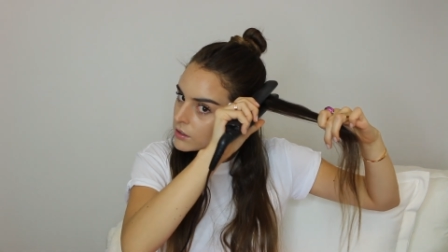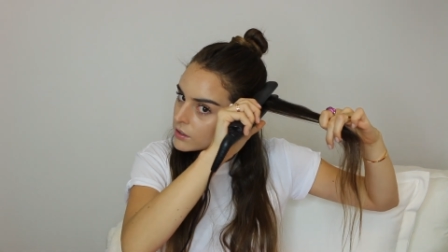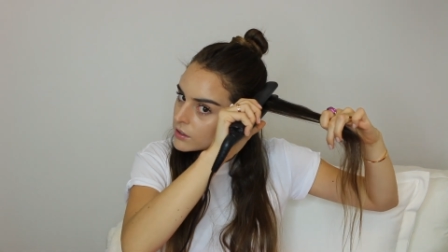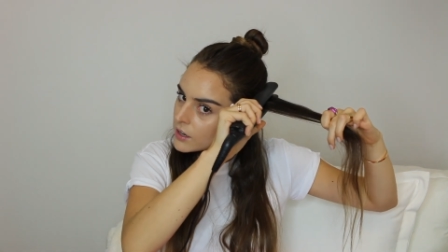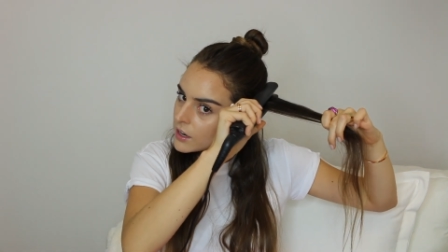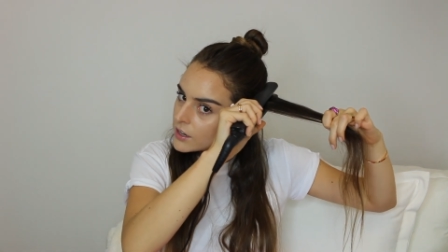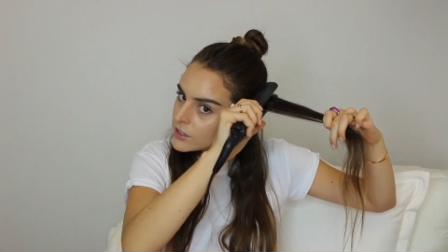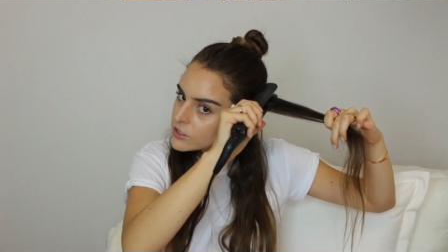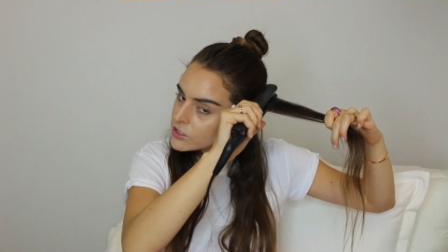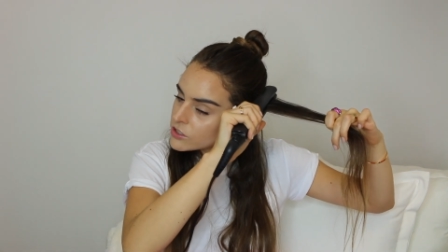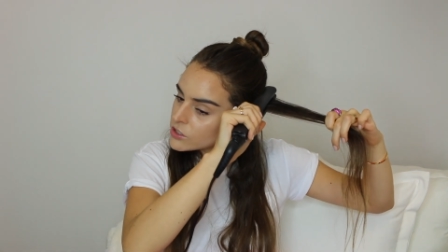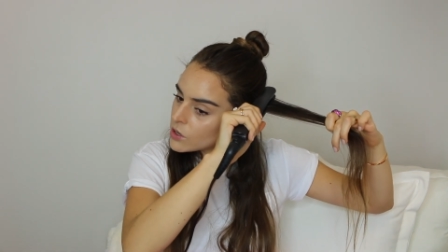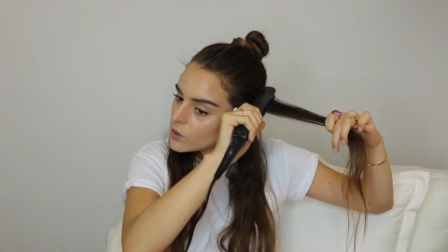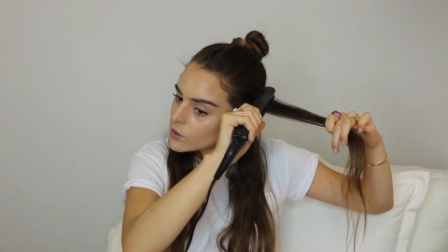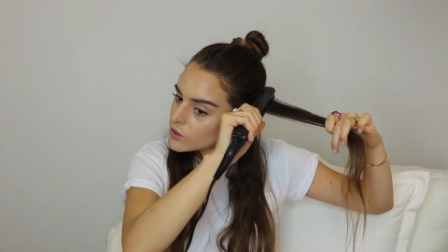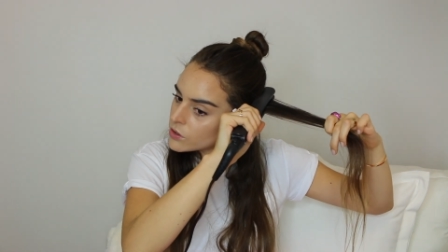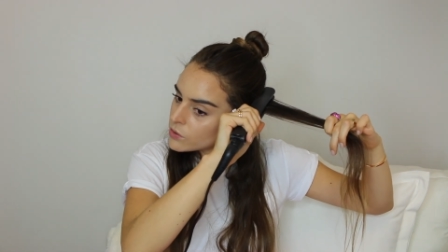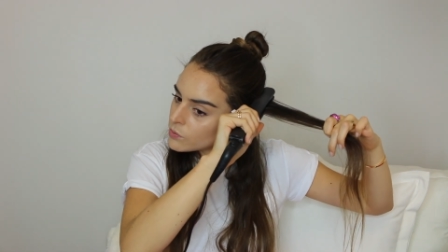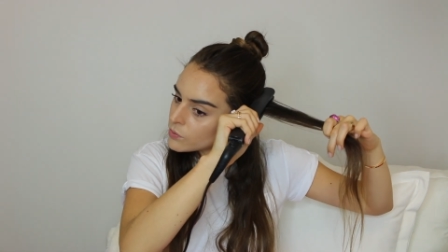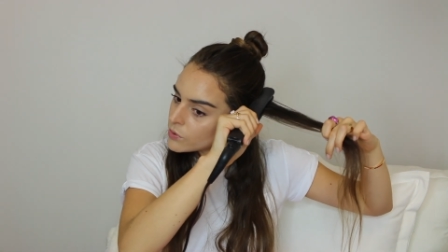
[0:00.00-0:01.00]
kind of just go
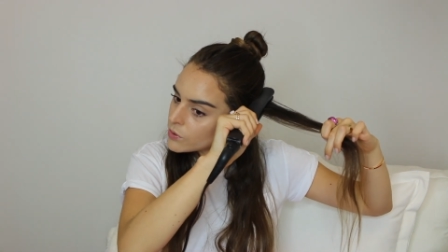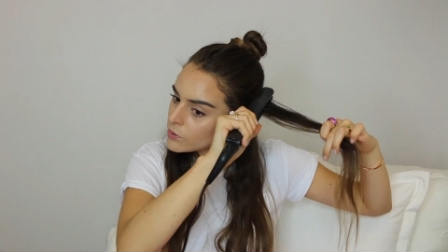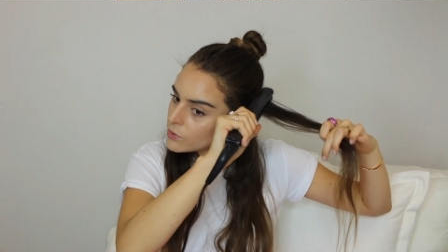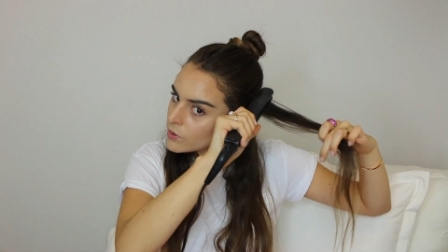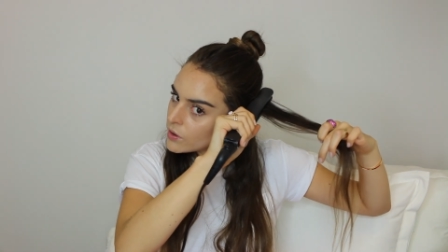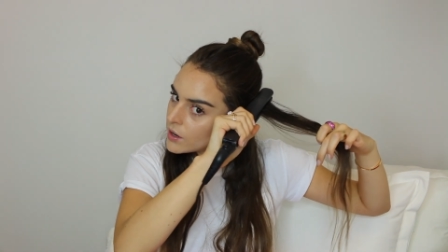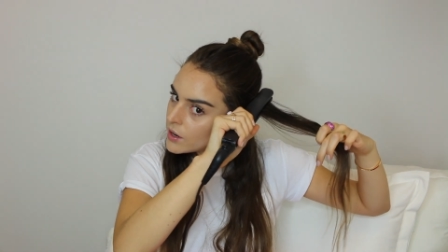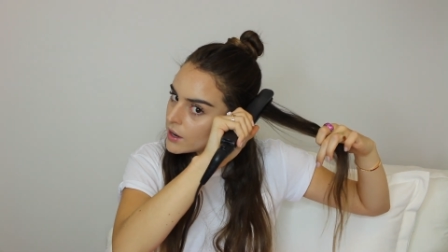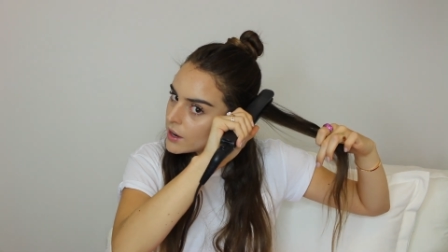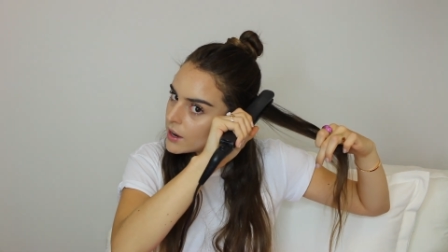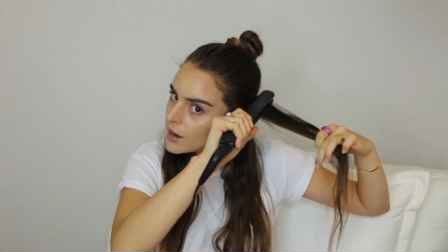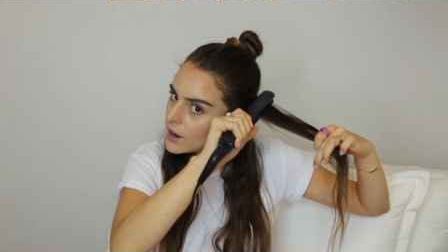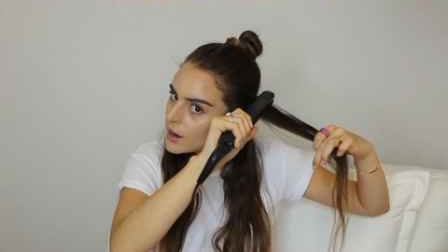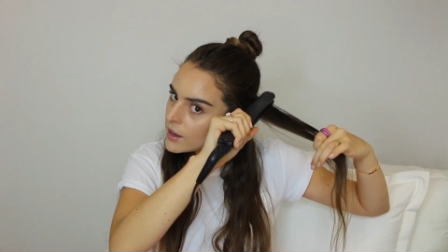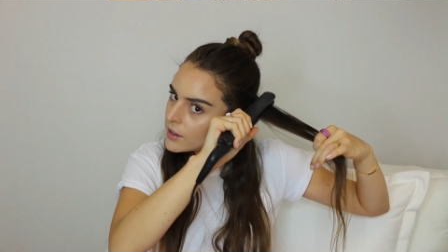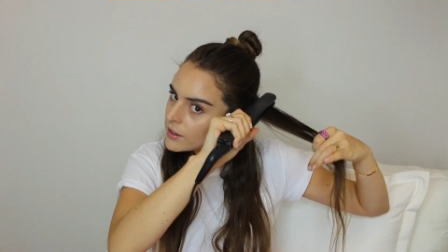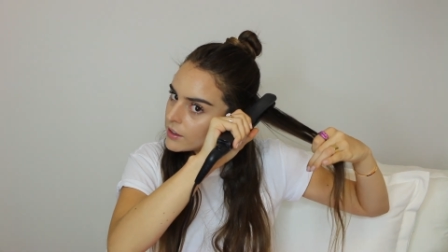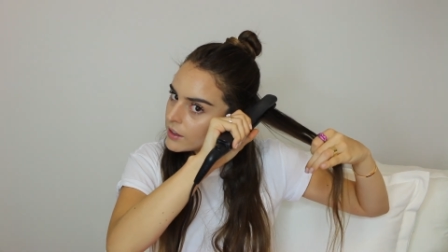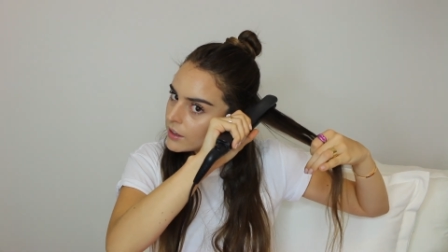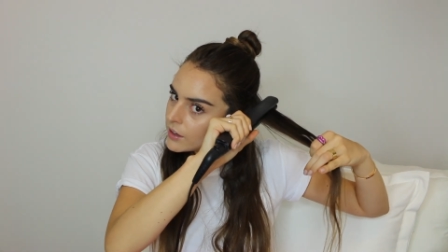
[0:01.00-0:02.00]
at the root,
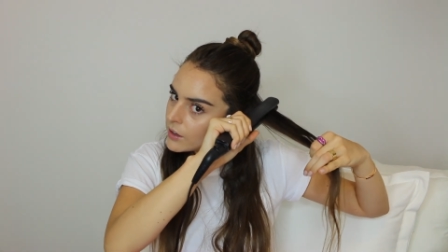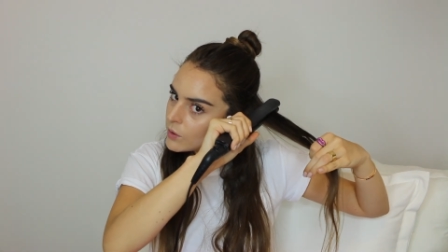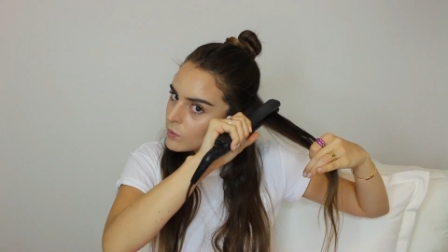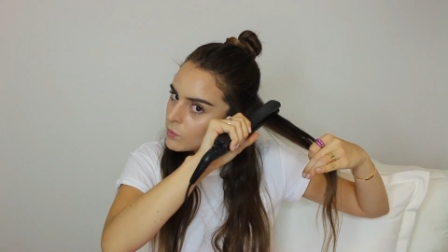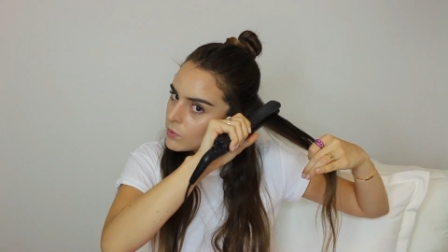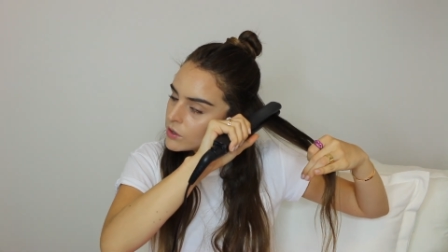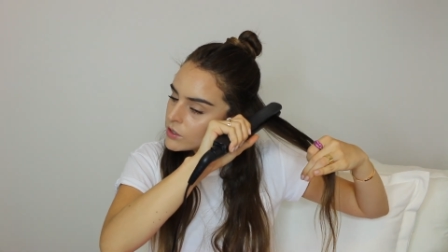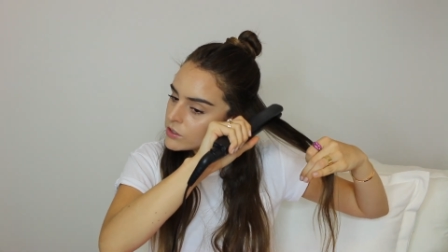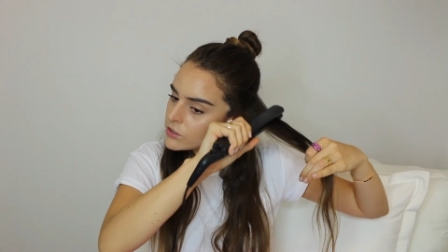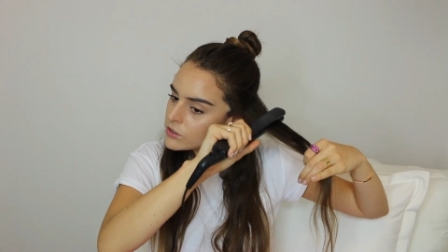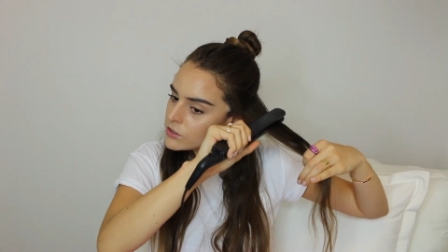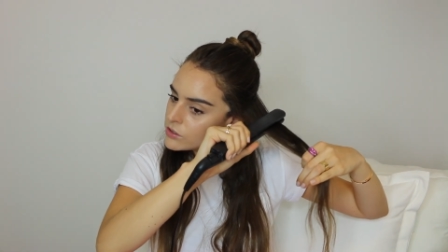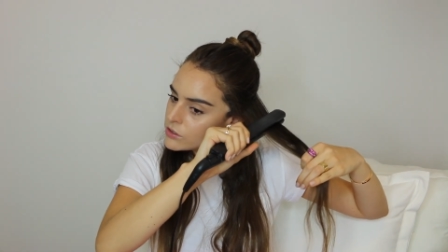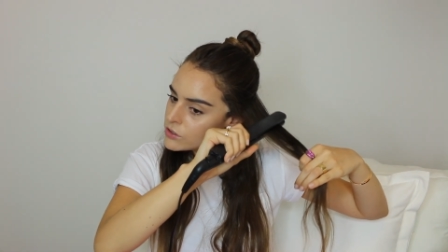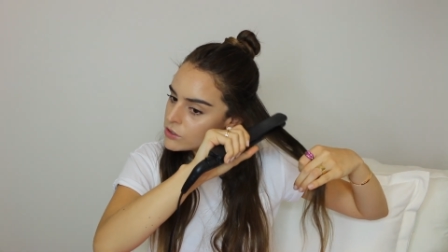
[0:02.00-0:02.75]
and like 1,